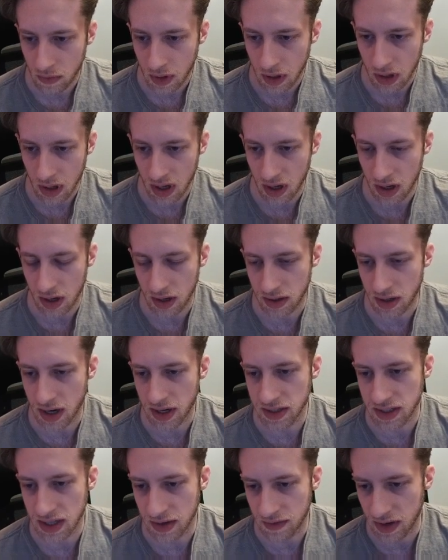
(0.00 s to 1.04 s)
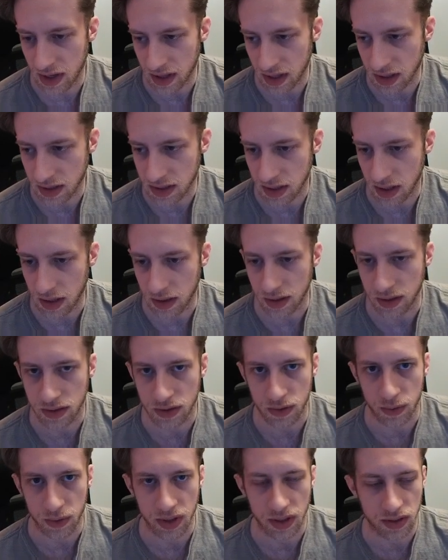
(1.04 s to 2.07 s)
9-7, I think slightly
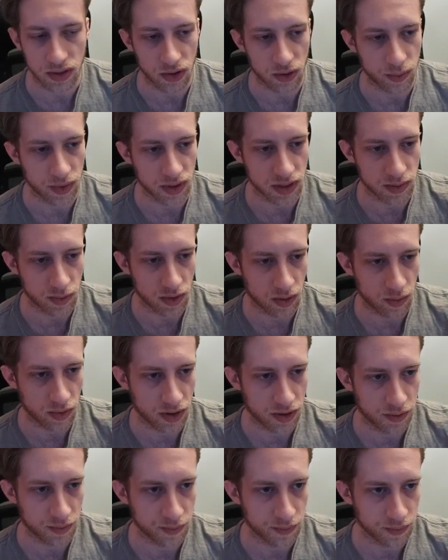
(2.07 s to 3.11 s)
too weak to open the small blind.